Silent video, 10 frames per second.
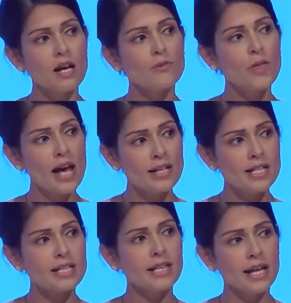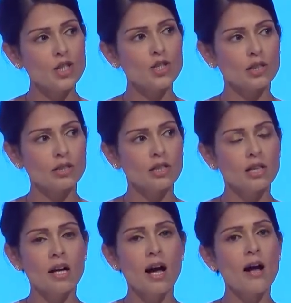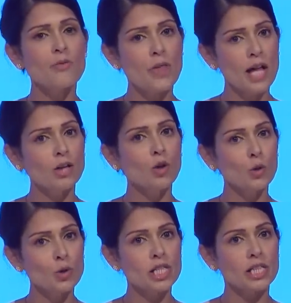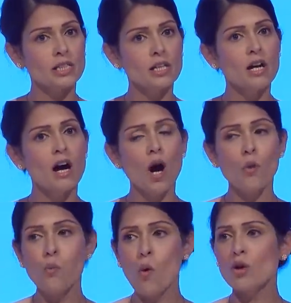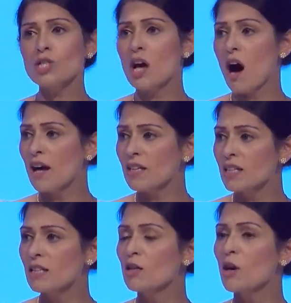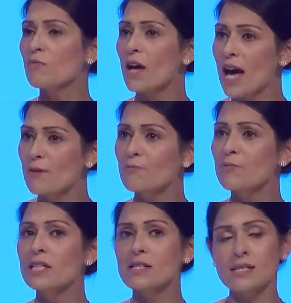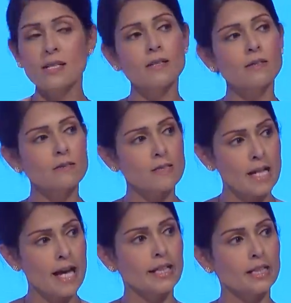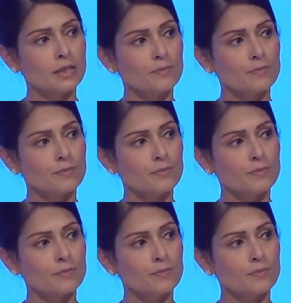their dedication, and their loyalty are what I think of every single day.